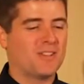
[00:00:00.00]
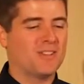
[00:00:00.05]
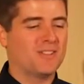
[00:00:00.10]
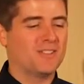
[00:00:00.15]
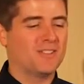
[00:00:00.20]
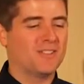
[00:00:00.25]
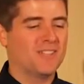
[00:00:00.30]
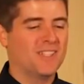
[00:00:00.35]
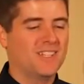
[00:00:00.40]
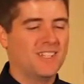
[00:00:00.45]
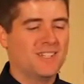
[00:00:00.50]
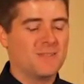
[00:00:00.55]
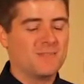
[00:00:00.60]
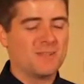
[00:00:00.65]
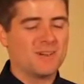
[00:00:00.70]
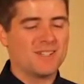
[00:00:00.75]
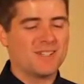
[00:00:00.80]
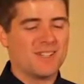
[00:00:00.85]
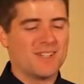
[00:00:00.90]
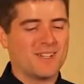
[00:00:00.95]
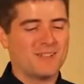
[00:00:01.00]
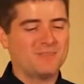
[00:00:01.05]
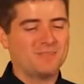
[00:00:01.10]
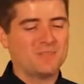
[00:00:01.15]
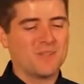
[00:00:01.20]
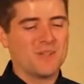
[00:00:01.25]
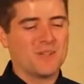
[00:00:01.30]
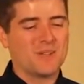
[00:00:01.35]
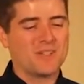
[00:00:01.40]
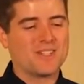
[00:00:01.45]
of evil, but uh,
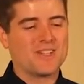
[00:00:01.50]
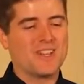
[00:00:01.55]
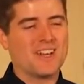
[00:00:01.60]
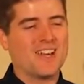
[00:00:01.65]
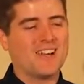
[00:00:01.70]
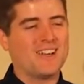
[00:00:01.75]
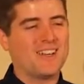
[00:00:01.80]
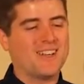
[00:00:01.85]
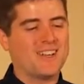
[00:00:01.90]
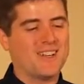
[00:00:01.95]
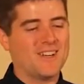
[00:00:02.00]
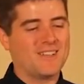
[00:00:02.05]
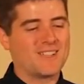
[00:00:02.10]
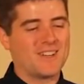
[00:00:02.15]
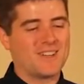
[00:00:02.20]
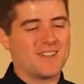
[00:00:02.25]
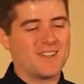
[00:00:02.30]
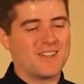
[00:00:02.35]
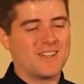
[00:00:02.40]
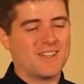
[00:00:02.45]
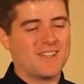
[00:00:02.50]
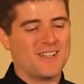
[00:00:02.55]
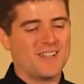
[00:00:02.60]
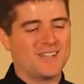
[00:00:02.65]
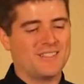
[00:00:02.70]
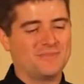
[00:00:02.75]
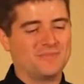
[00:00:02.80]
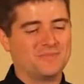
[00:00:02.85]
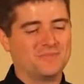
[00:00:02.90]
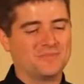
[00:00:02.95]
we'll see how he does under the
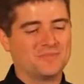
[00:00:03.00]
uh,